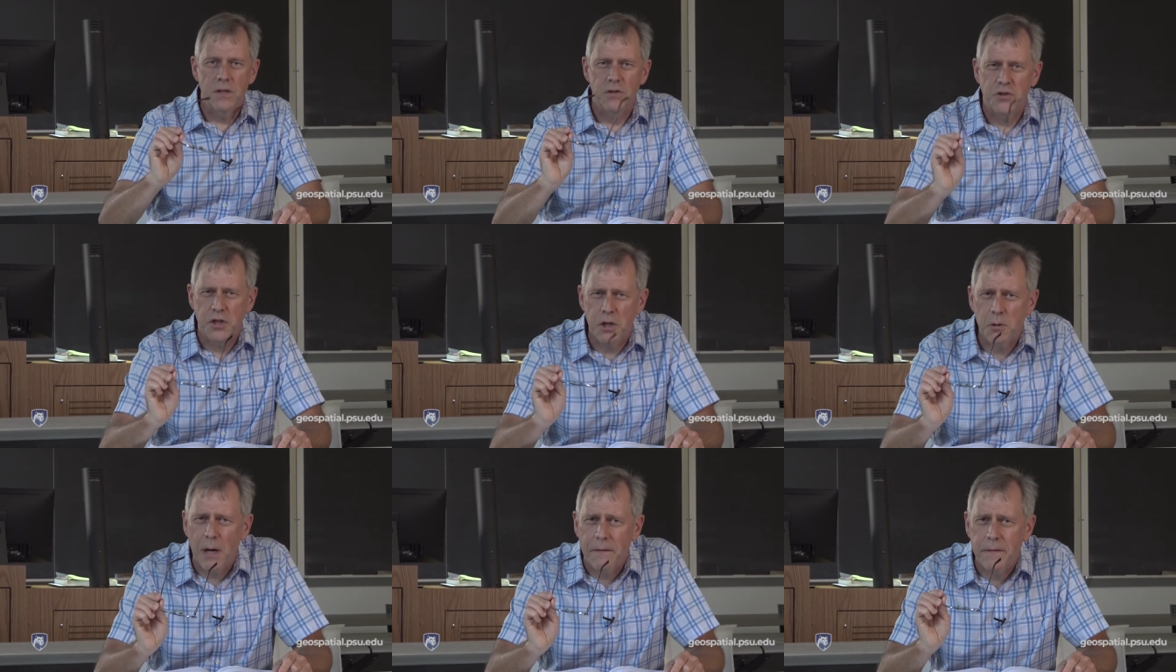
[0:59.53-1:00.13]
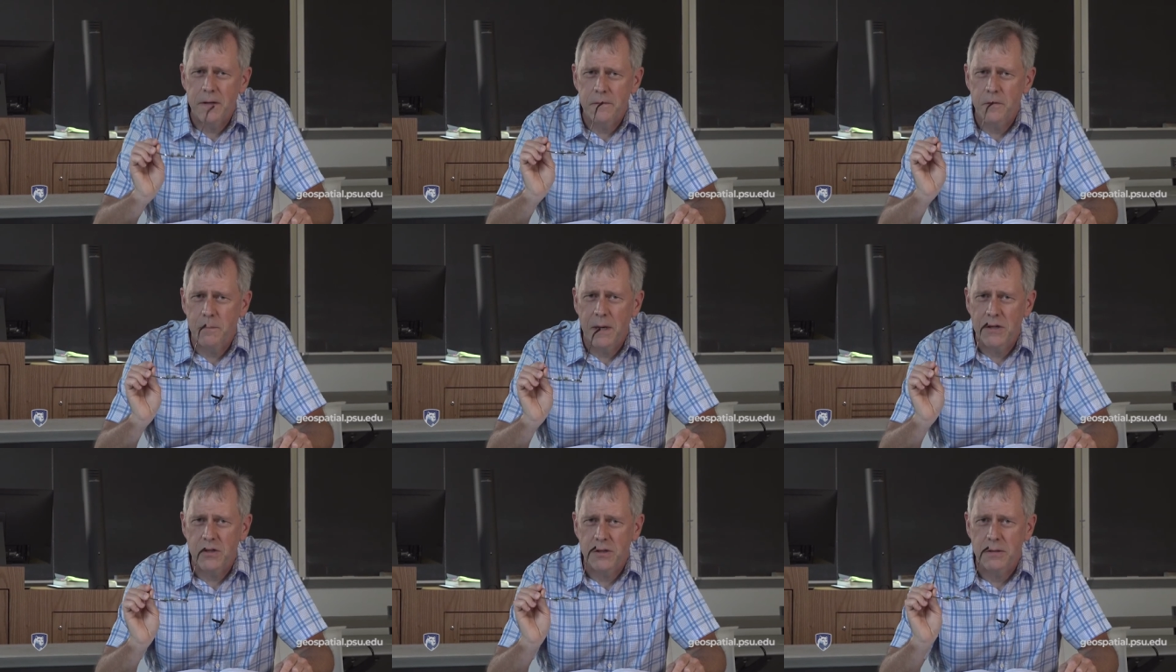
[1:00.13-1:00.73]
Geographic
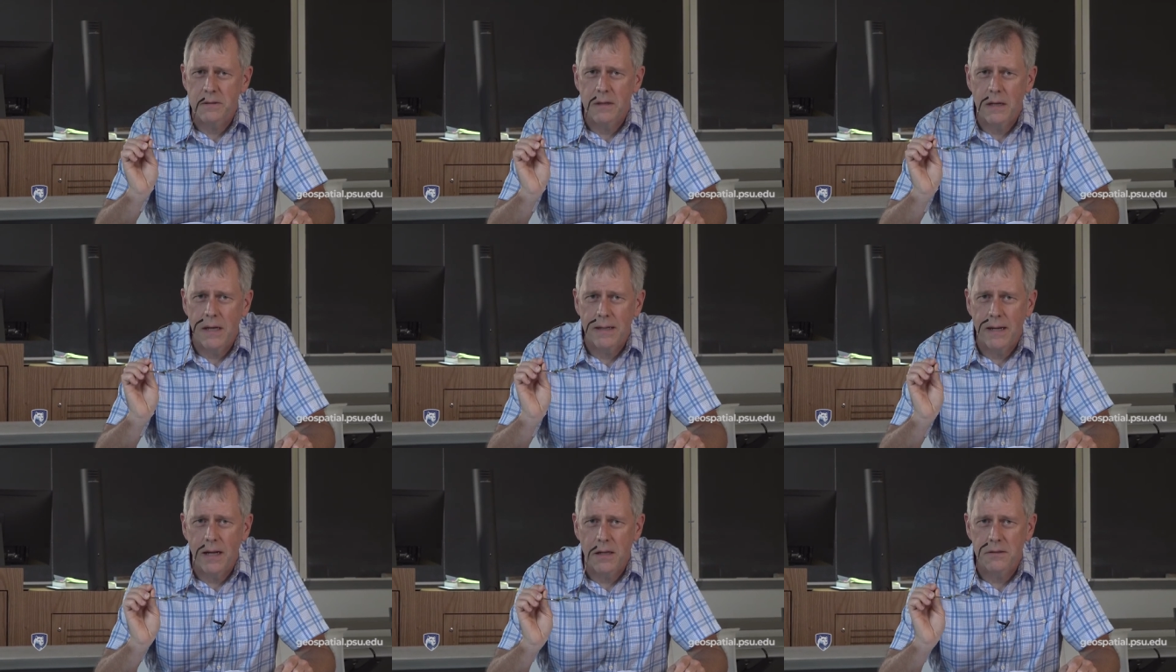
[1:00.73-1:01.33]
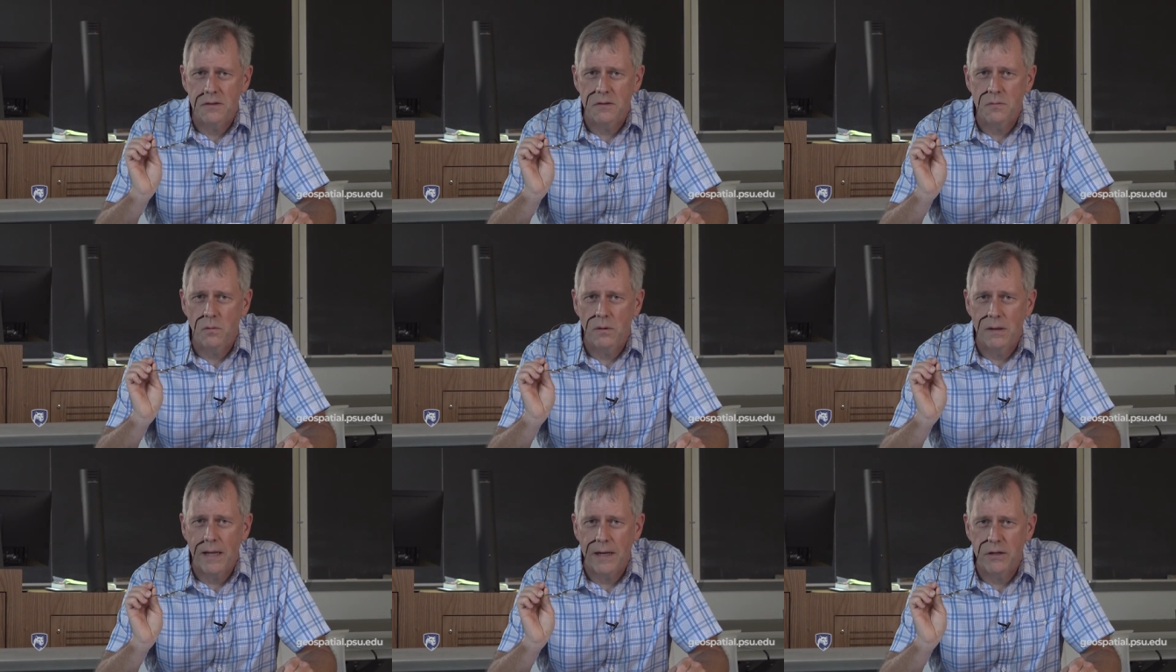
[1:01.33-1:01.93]
information analysis
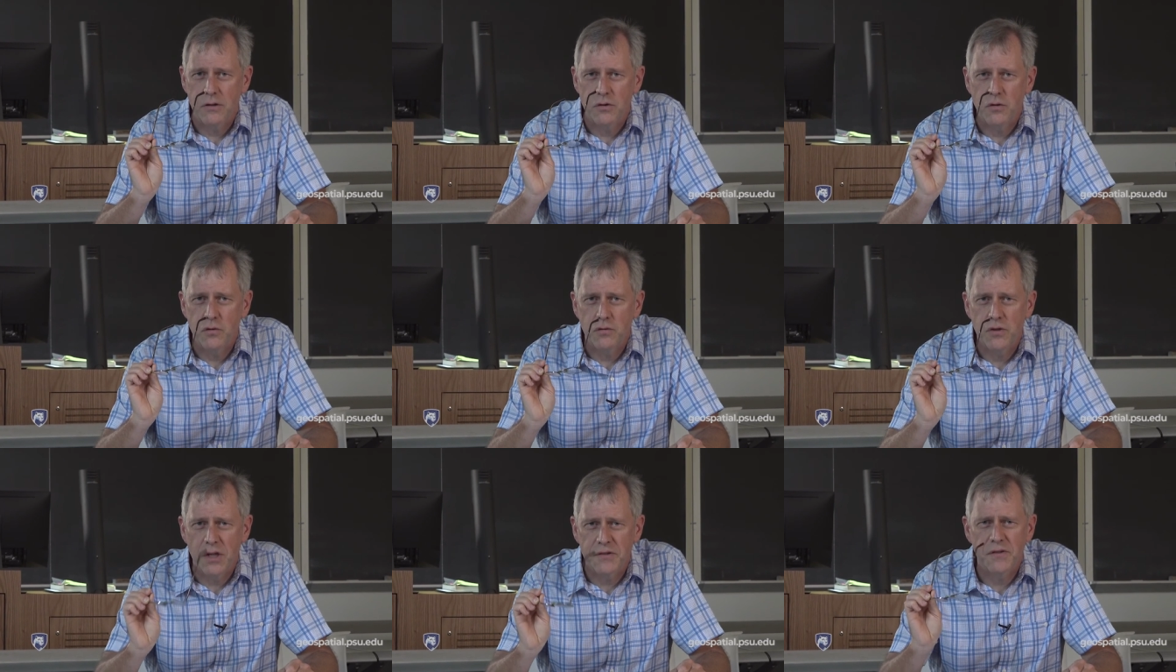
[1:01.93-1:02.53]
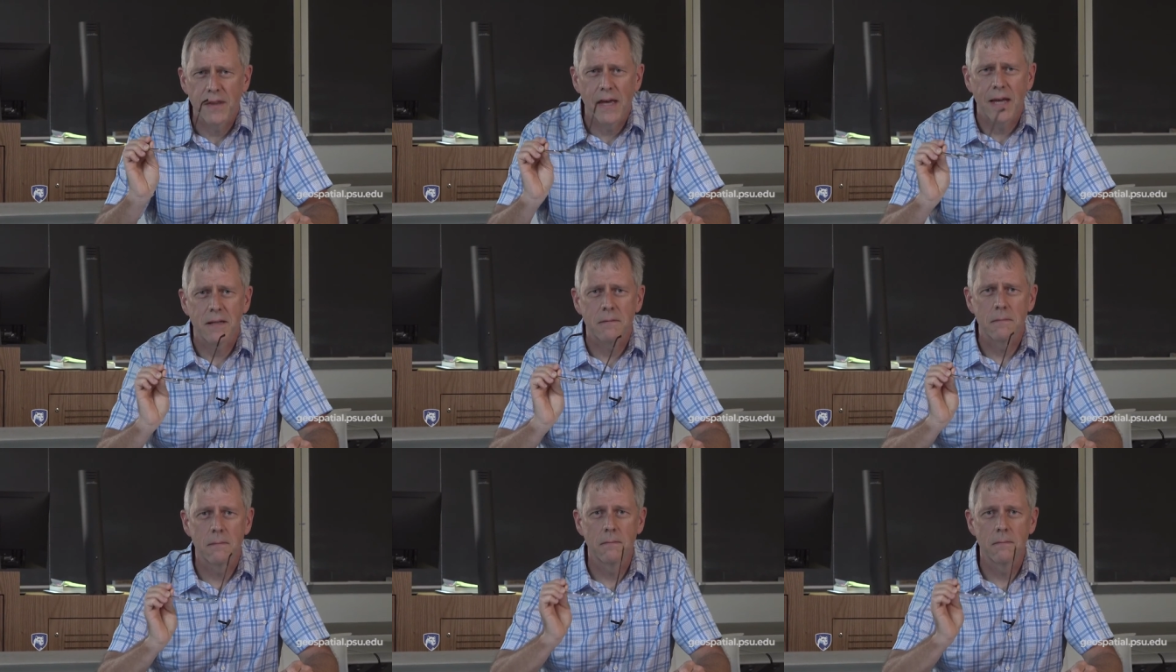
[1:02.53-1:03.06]
will allow you to do just that.